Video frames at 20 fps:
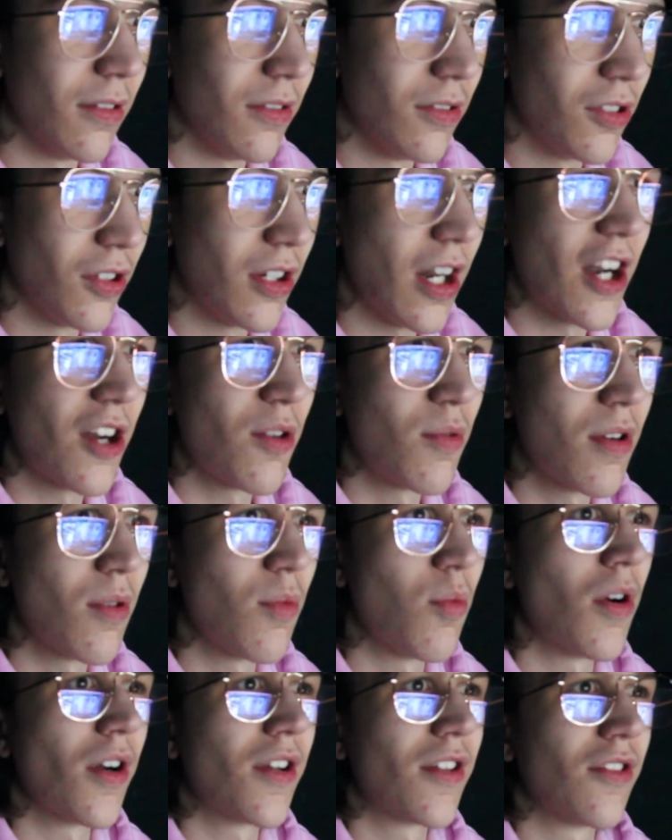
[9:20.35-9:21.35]
dude i don't want to
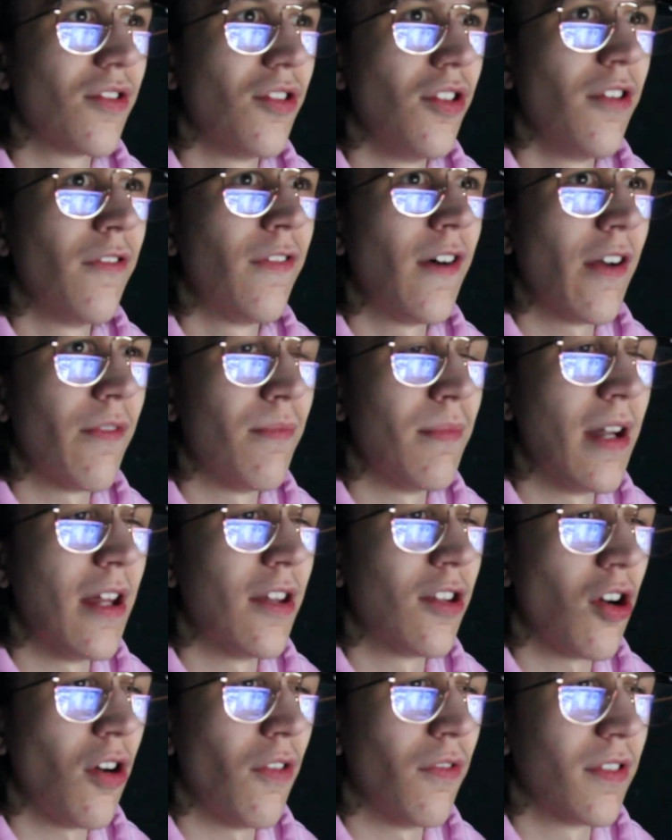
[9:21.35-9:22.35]
watch two to five
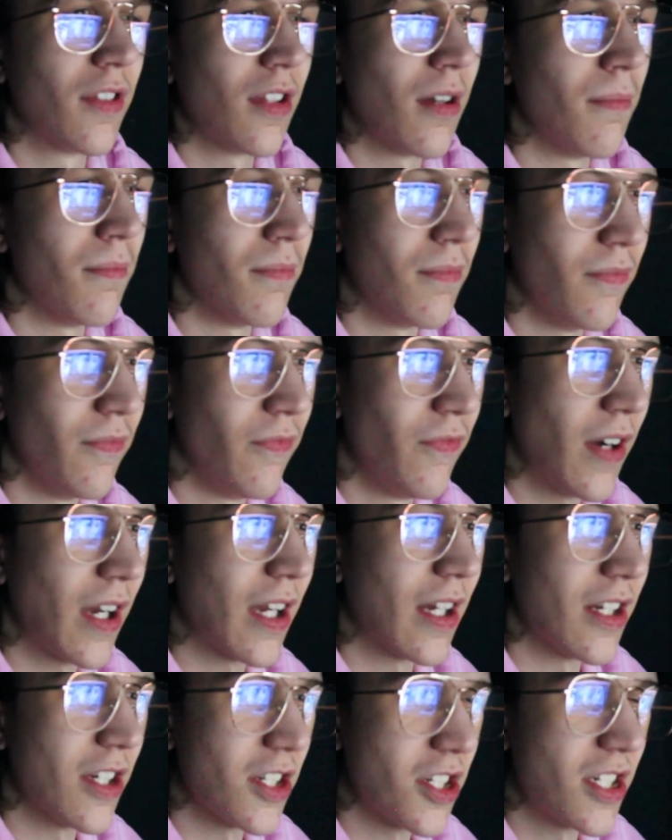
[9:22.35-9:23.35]
minutes of some
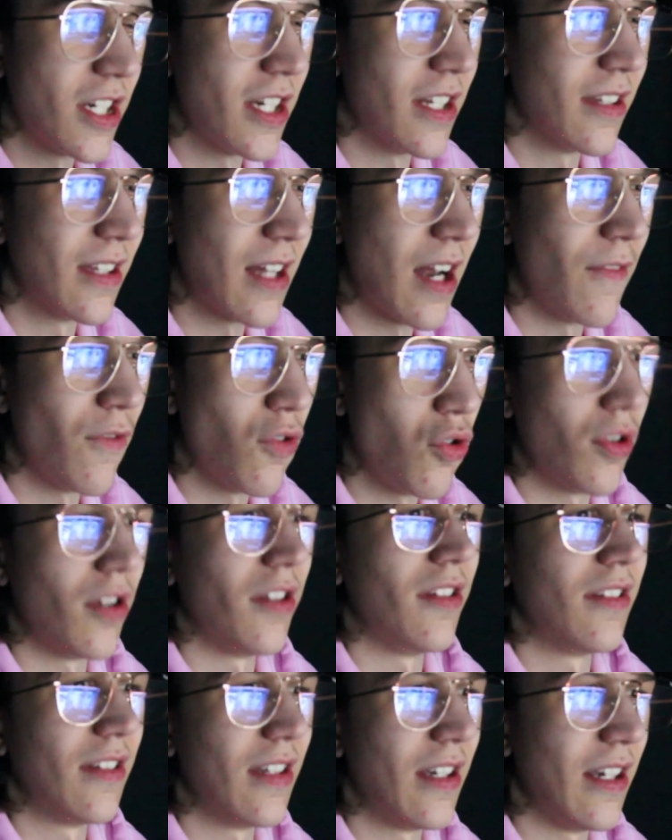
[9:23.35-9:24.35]
fucking shit that i've
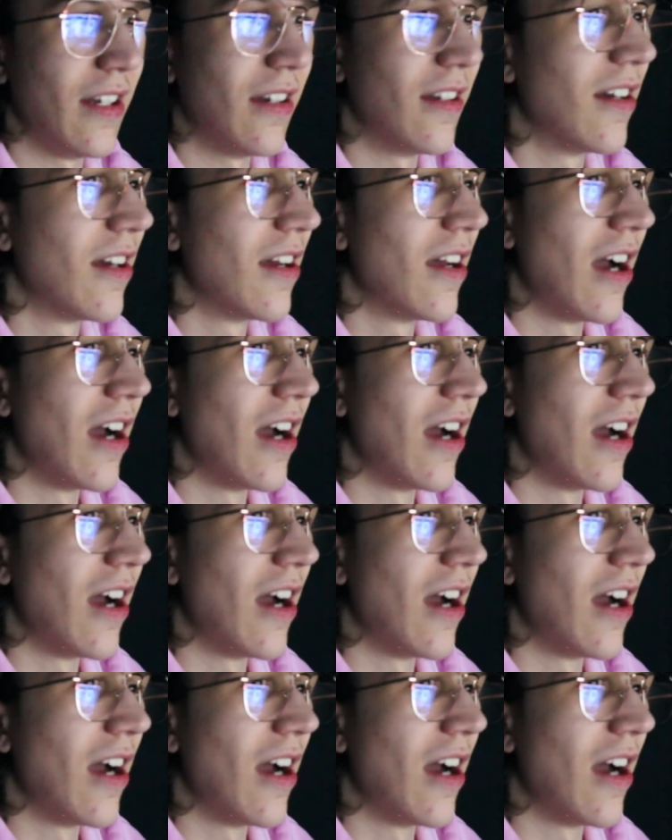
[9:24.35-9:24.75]
already seen